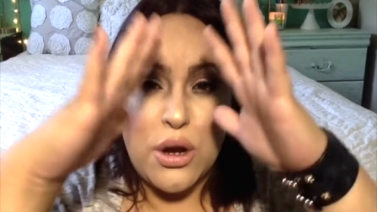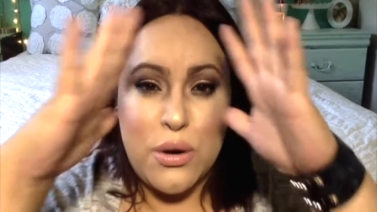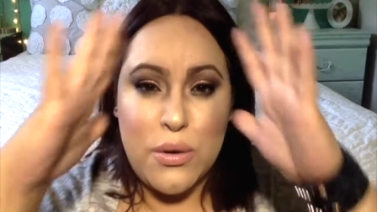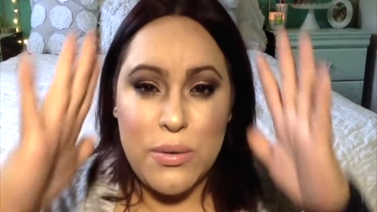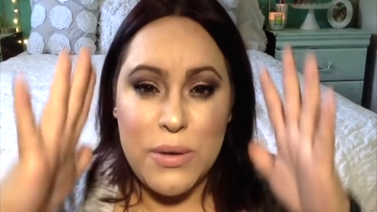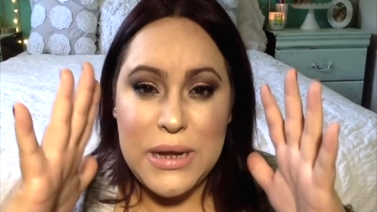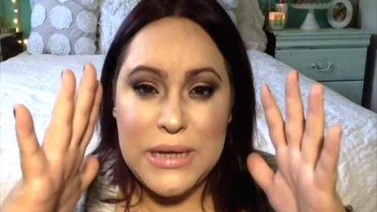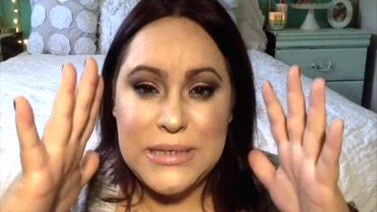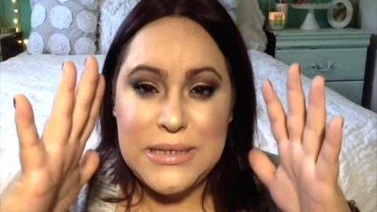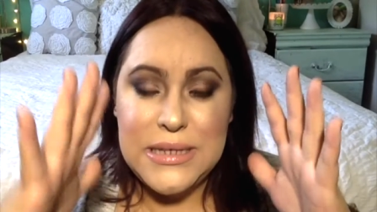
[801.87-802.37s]

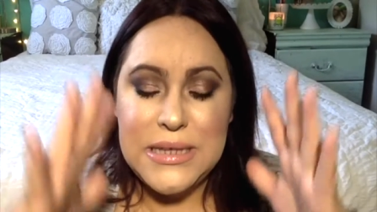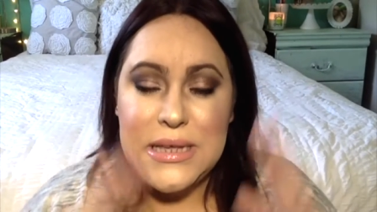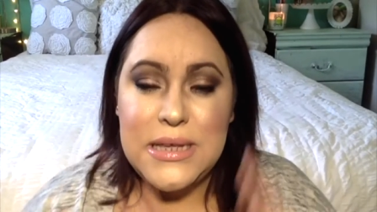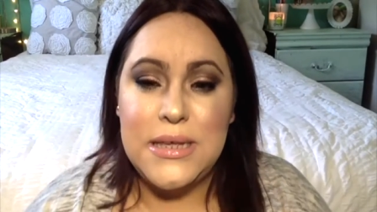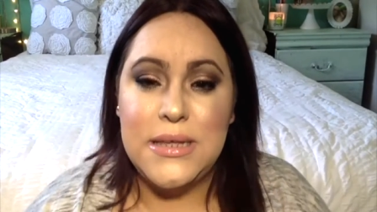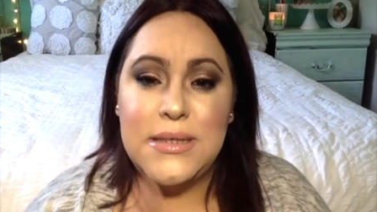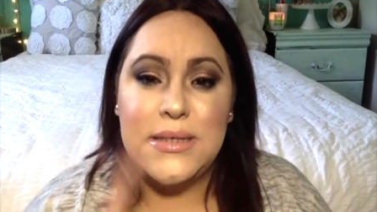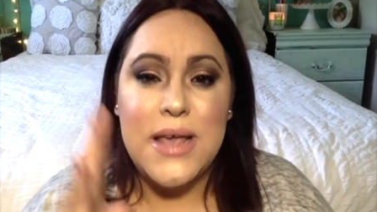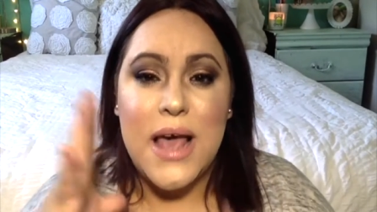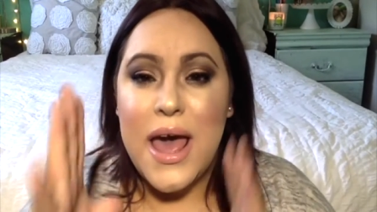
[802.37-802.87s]

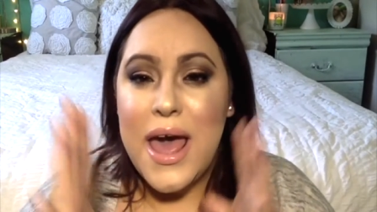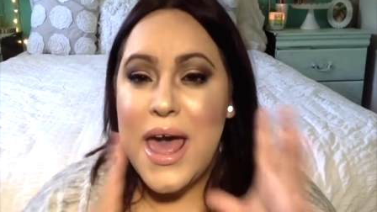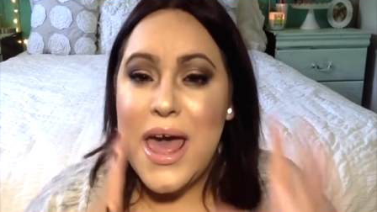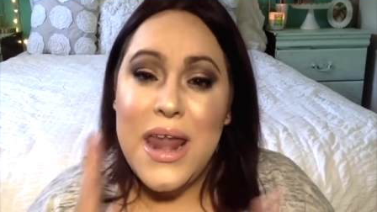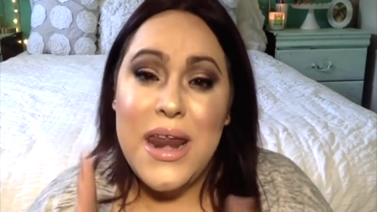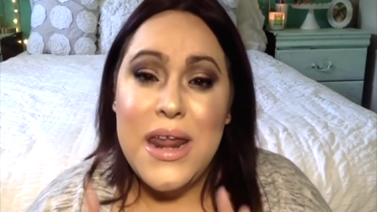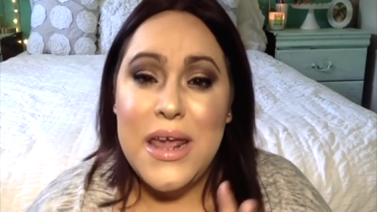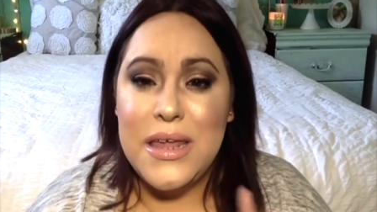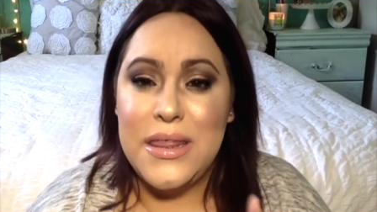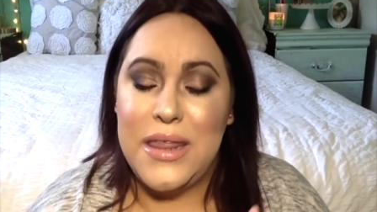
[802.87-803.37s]
creases,
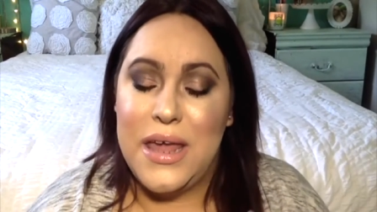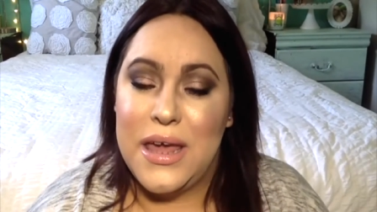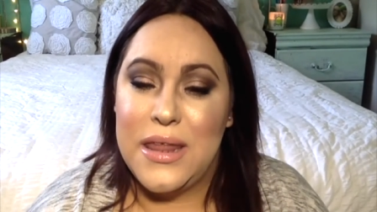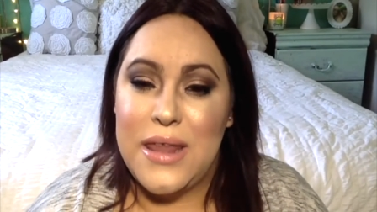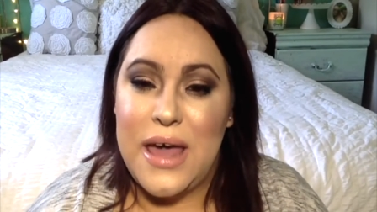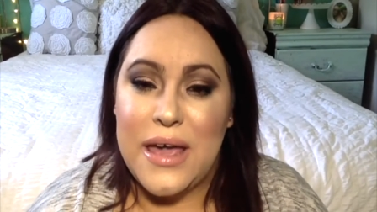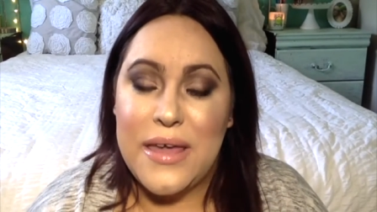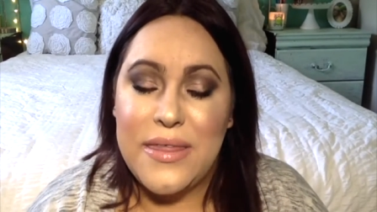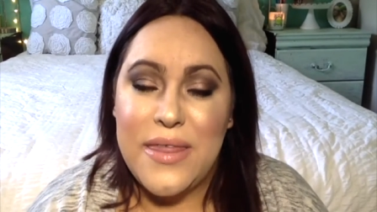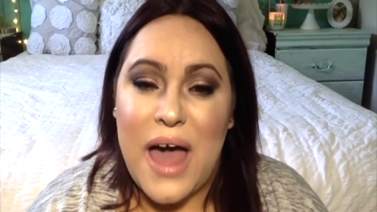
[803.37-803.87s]
anything
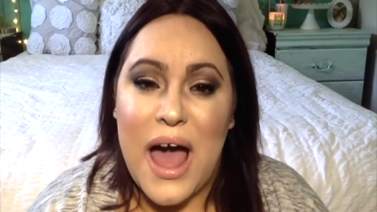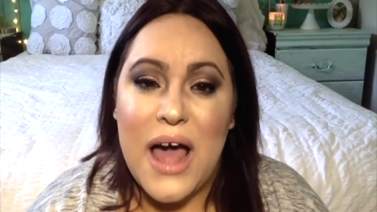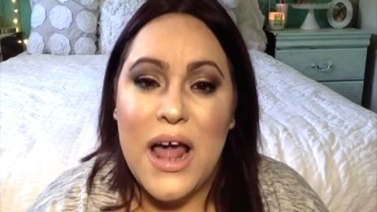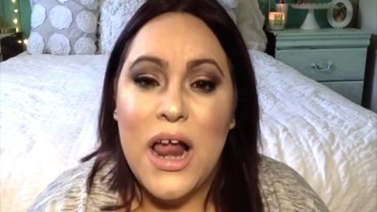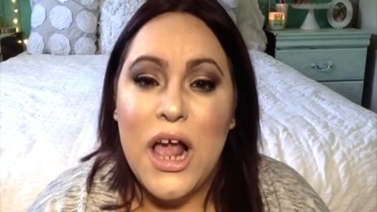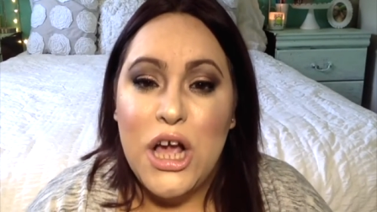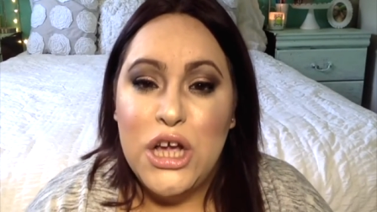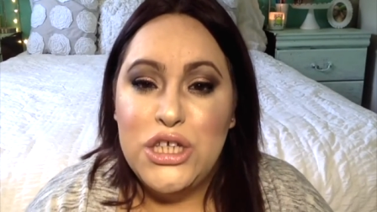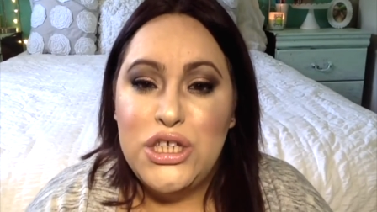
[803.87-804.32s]
like that.